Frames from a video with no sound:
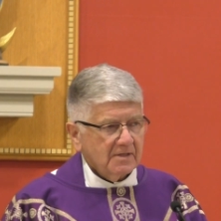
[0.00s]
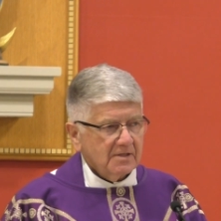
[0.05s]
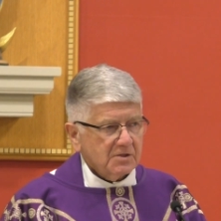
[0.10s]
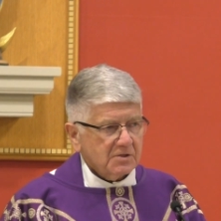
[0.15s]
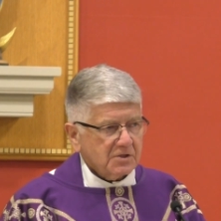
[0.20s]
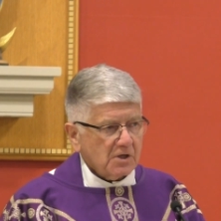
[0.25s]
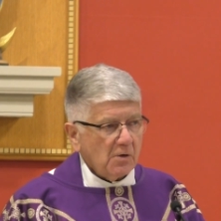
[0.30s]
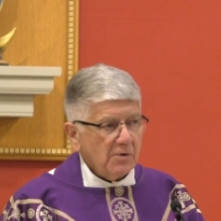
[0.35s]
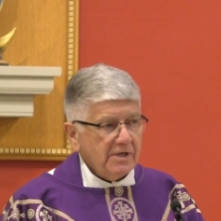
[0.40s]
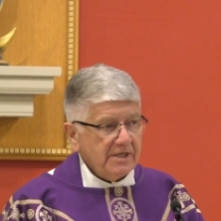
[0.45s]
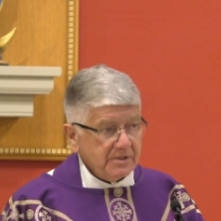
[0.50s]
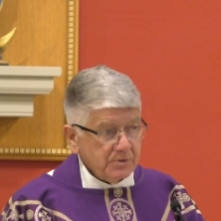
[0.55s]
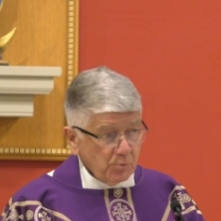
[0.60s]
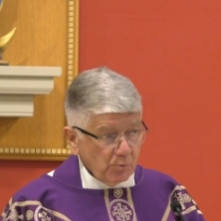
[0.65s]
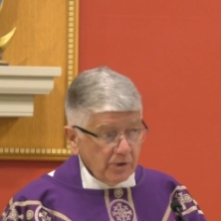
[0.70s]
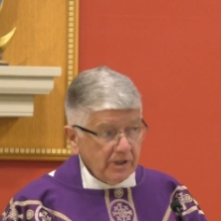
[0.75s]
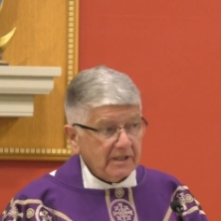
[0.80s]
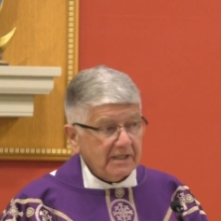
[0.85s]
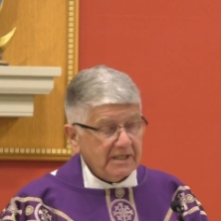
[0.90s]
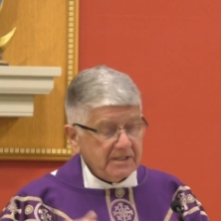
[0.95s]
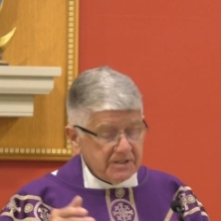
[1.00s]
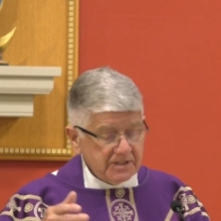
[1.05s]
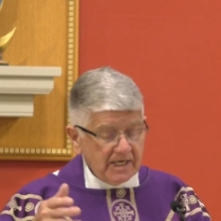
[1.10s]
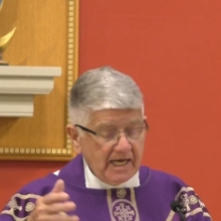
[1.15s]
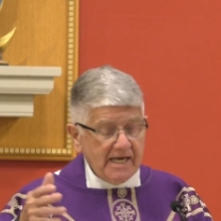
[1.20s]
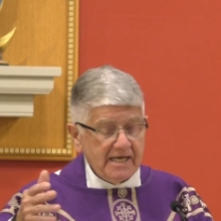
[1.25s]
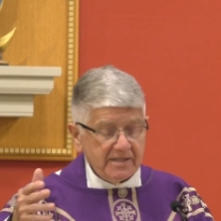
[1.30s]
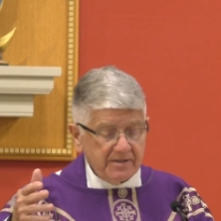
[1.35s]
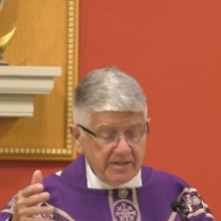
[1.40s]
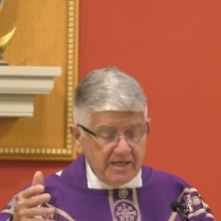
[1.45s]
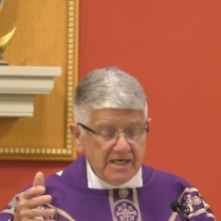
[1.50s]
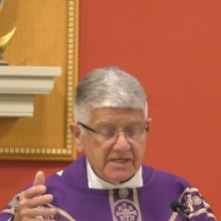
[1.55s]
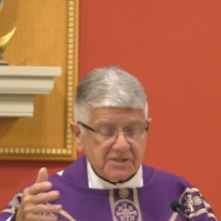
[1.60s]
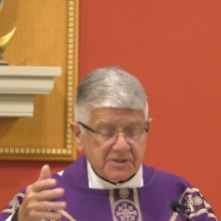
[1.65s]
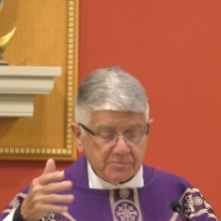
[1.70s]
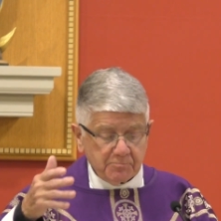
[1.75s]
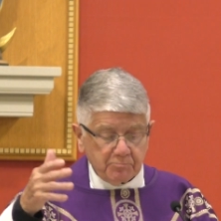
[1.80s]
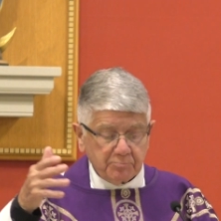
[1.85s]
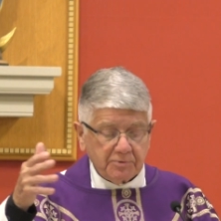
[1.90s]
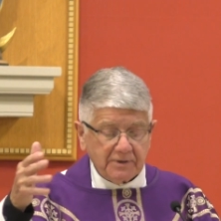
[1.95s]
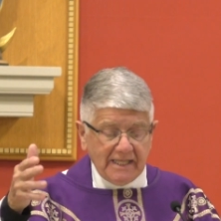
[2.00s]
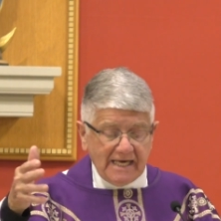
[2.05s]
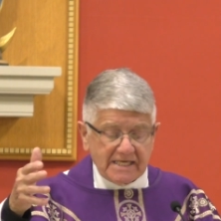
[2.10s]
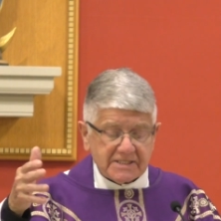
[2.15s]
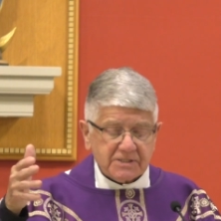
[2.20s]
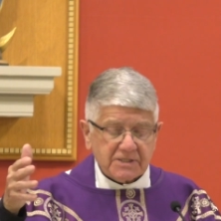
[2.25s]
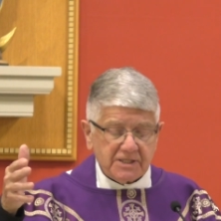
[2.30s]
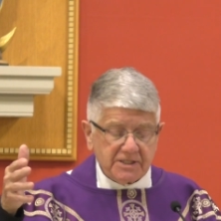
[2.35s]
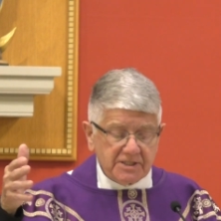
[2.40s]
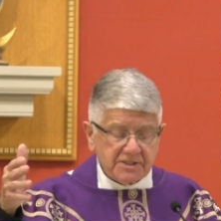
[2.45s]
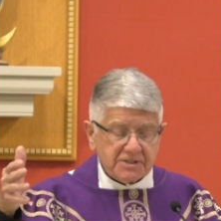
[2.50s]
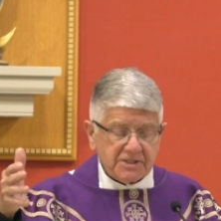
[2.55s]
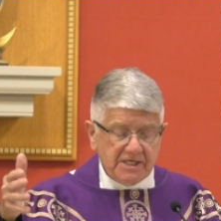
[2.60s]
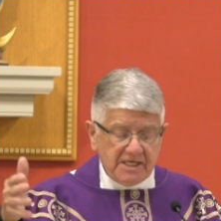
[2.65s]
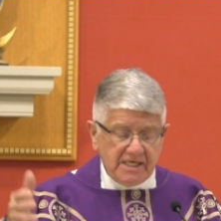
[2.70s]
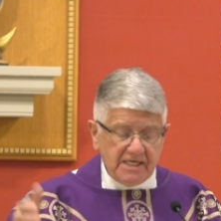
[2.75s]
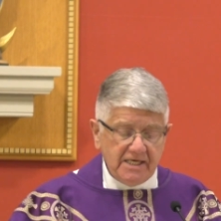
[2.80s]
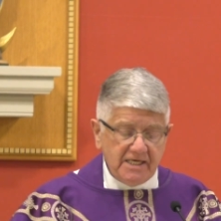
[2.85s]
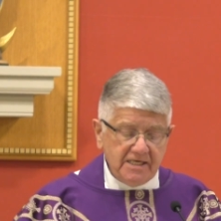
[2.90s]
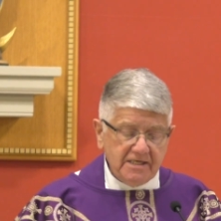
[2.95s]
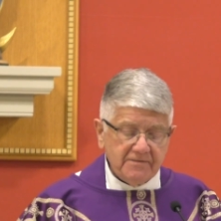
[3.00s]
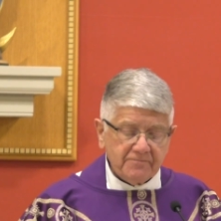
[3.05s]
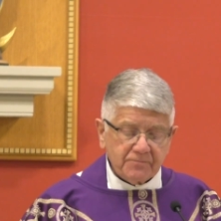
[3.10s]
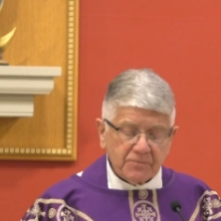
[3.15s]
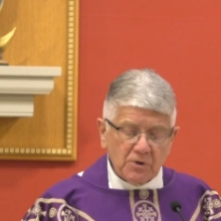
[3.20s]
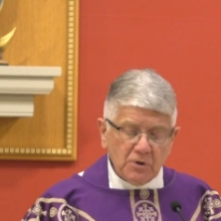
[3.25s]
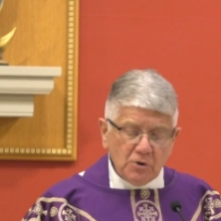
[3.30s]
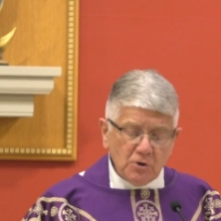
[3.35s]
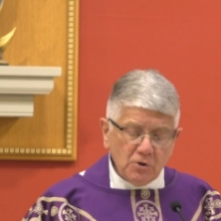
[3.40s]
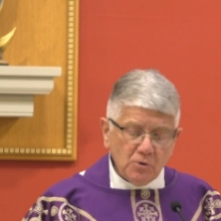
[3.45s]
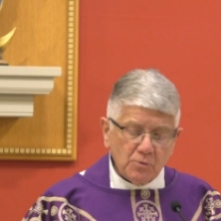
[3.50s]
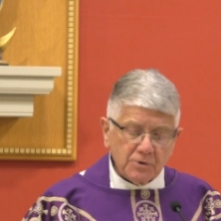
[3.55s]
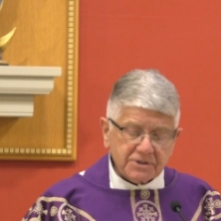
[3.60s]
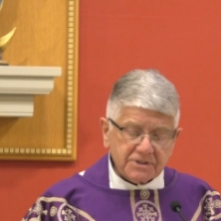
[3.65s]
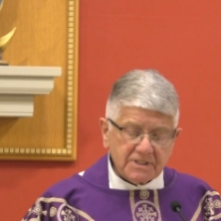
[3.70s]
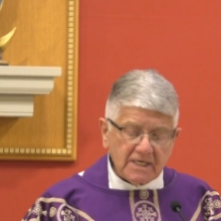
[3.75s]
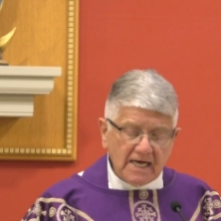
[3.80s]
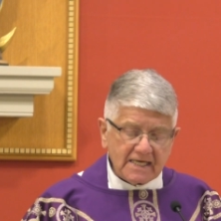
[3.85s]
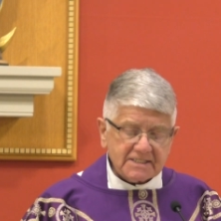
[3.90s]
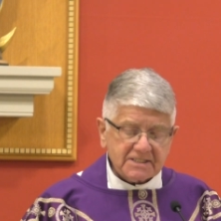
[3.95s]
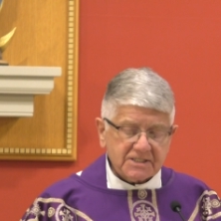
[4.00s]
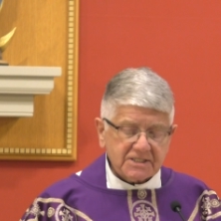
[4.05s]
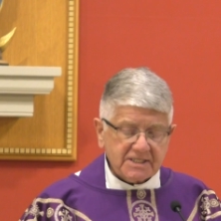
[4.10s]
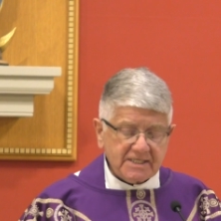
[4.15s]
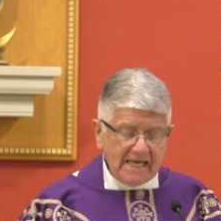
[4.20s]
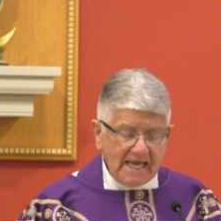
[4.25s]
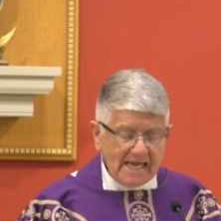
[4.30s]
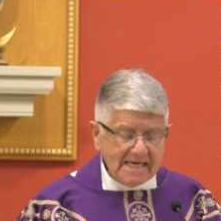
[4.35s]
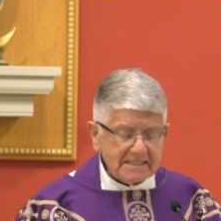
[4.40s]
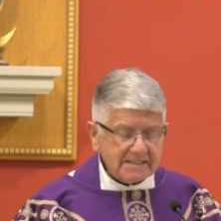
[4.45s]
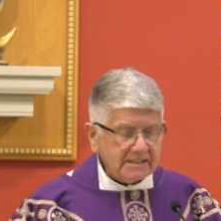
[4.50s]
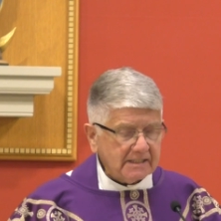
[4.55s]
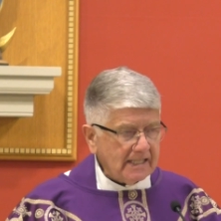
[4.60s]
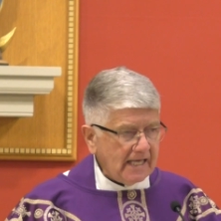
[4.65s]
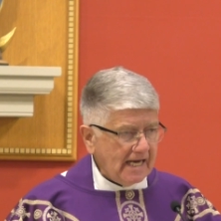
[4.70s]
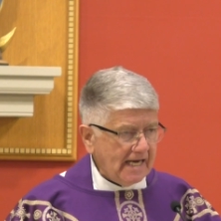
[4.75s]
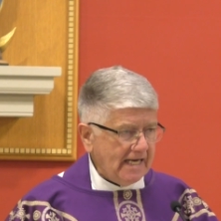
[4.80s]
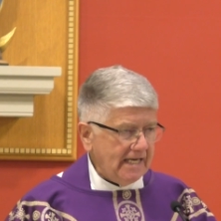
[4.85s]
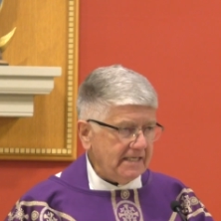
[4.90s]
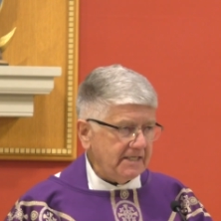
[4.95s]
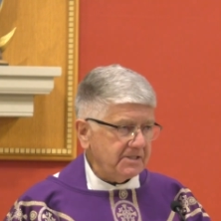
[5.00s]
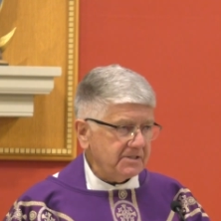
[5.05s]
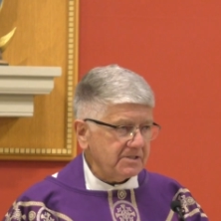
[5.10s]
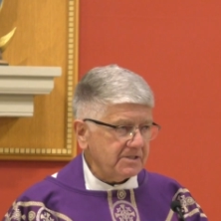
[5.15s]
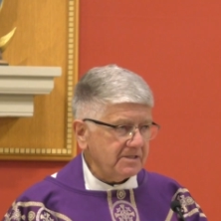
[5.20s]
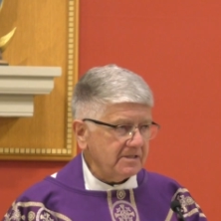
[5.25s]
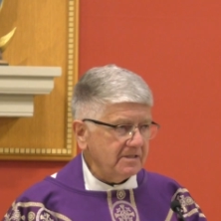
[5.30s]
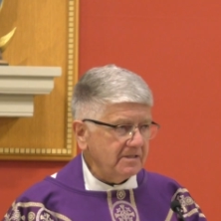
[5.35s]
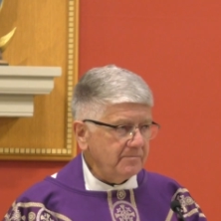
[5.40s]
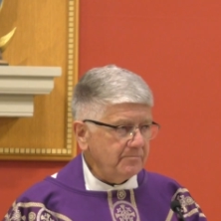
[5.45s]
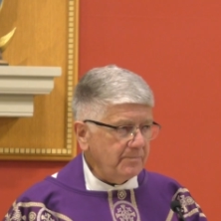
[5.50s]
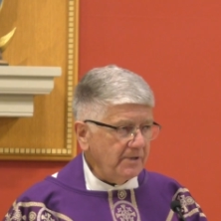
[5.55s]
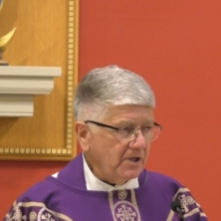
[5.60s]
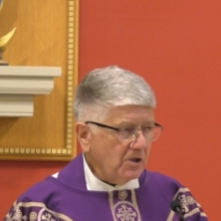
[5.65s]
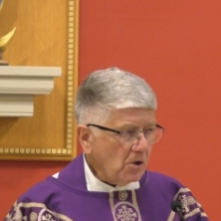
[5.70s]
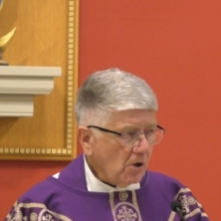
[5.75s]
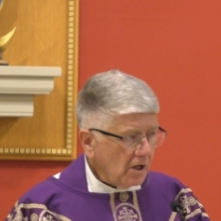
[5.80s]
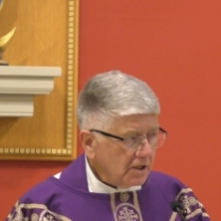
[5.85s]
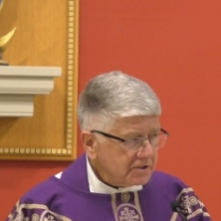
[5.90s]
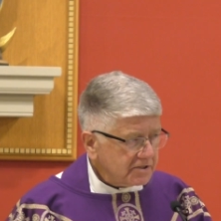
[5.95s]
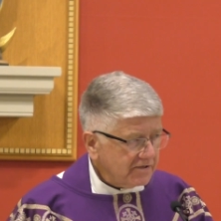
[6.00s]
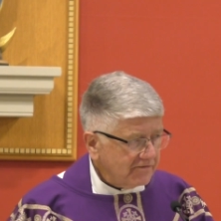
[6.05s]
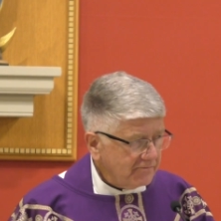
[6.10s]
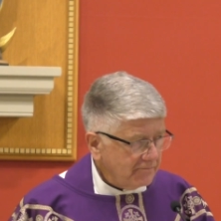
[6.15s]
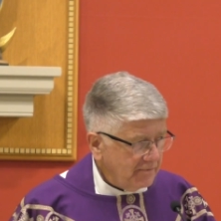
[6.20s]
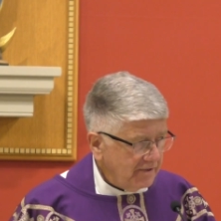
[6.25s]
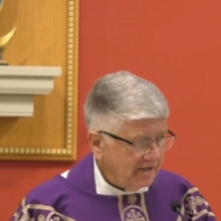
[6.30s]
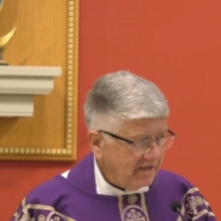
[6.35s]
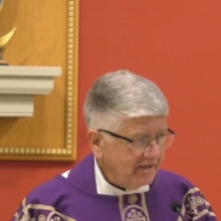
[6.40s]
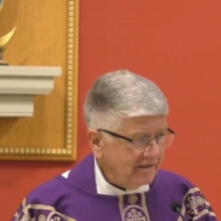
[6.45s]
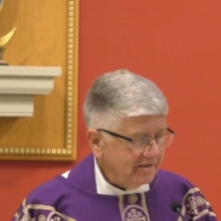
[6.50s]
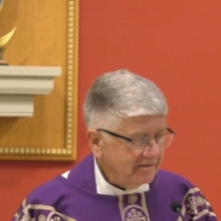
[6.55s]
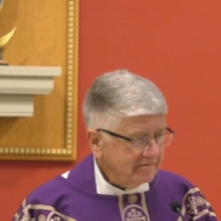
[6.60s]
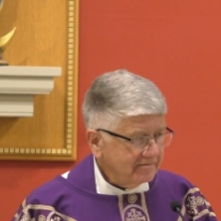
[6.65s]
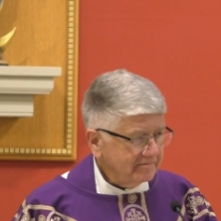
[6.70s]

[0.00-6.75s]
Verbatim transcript: So he's really saying this Blessed is he who was not scandalized because of me.